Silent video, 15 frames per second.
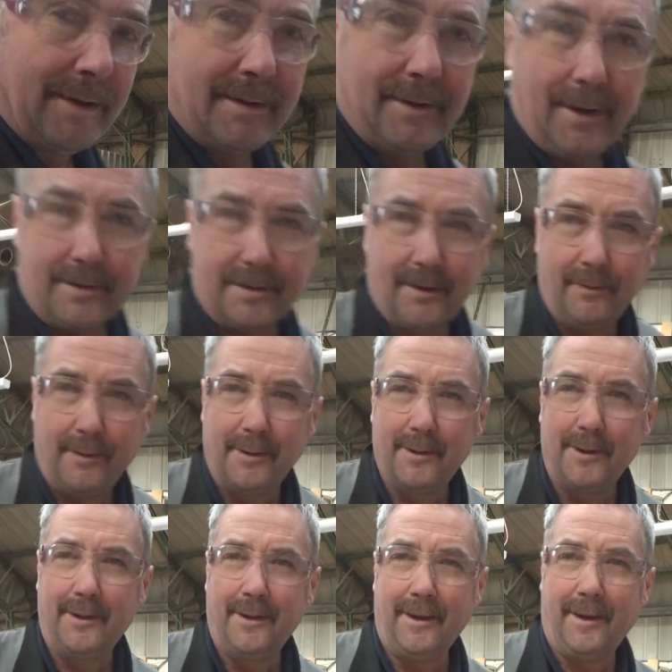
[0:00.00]
That's
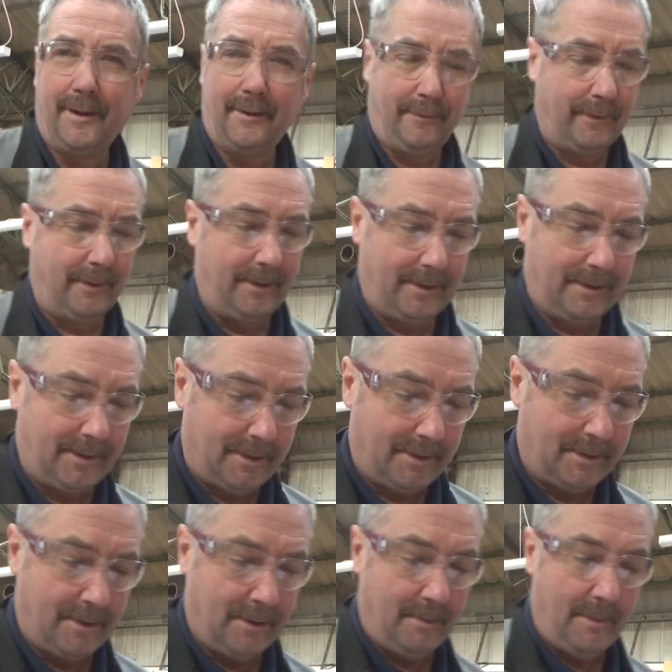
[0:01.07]
everything there for the
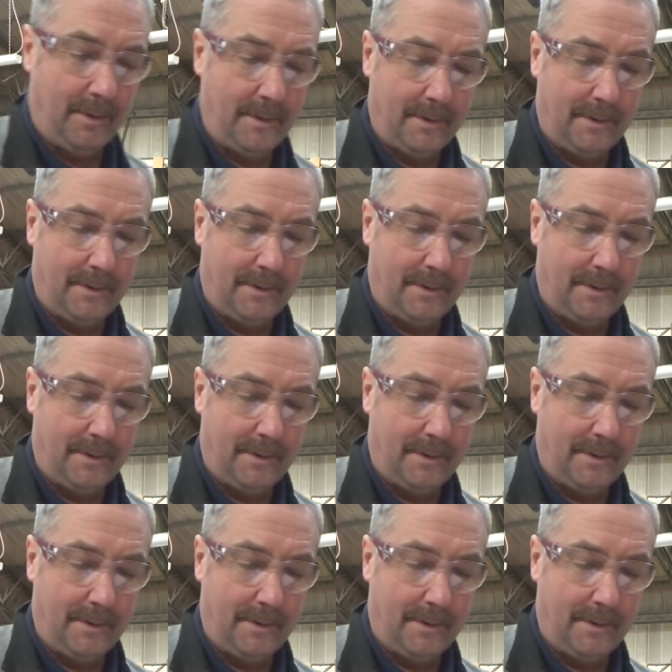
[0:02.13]
system,